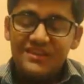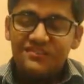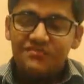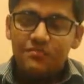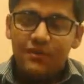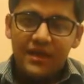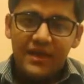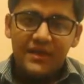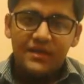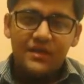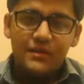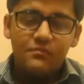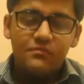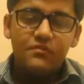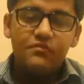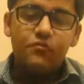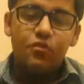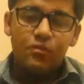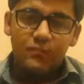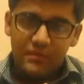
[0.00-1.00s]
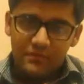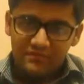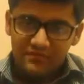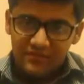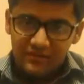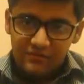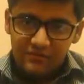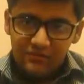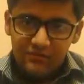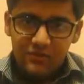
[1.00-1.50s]
He is buying it from
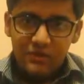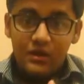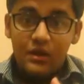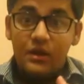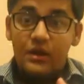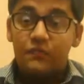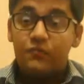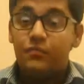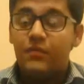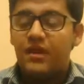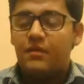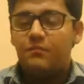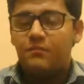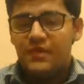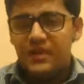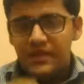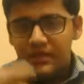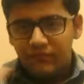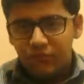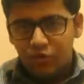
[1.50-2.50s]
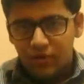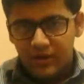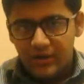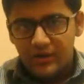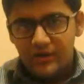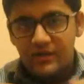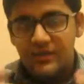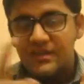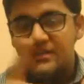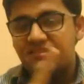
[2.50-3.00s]
himself. By paying
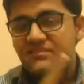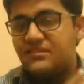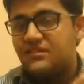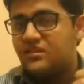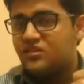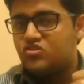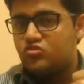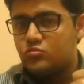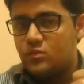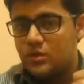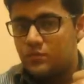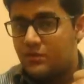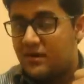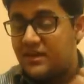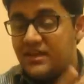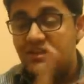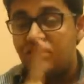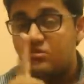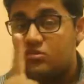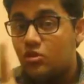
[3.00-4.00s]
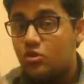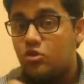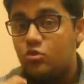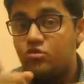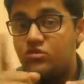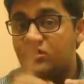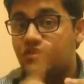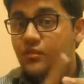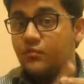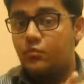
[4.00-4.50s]
for it, he is the customer, but he is
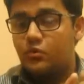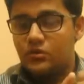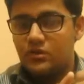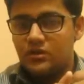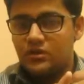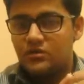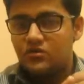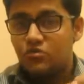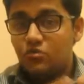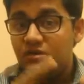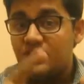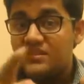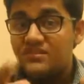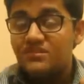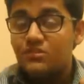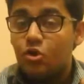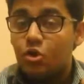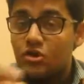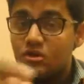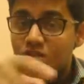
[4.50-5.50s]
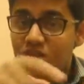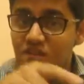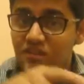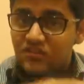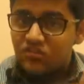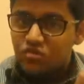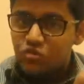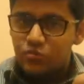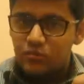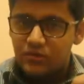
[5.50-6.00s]
not using the product, so he is
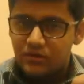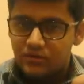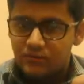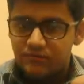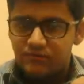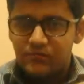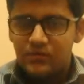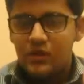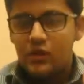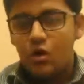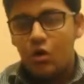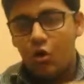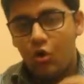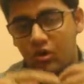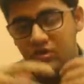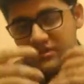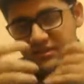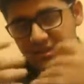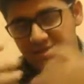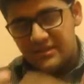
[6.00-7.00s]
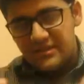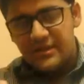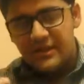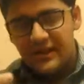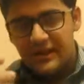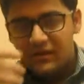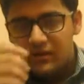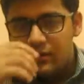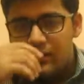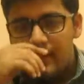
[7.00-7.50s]
not the consumer. On the
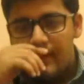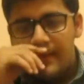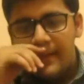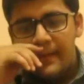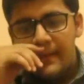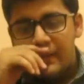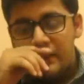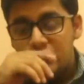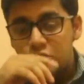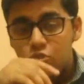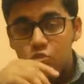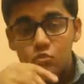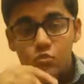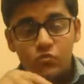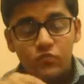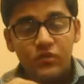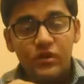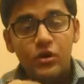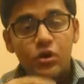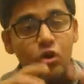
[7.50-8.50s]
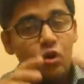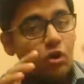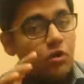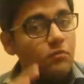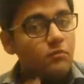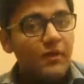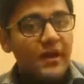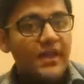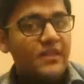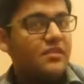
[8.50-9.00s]
other hand, you were
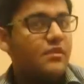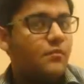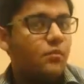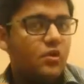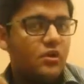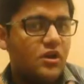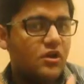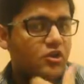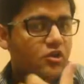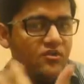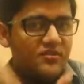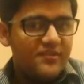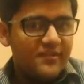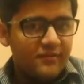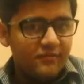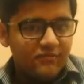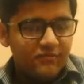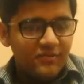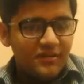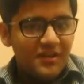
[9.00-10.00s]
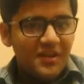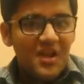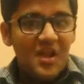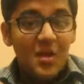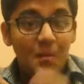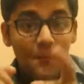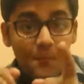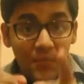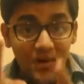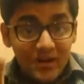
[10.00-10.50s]
not buying the product yourself,
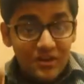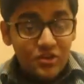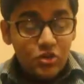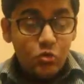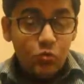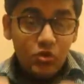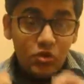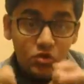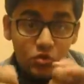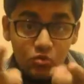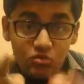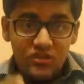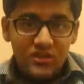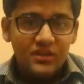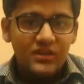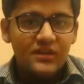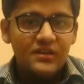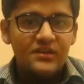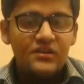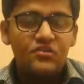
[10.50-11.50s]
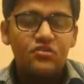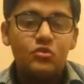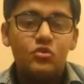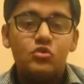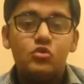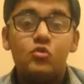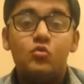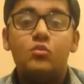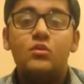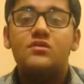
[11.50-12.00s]
but you were using
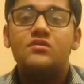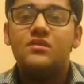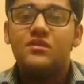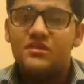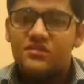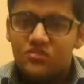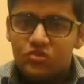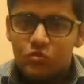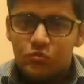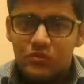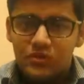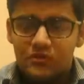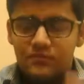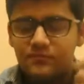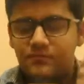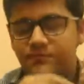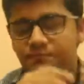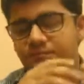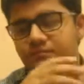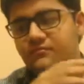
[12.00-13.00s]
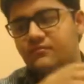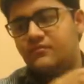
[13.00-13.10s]
it, so you were the consumer.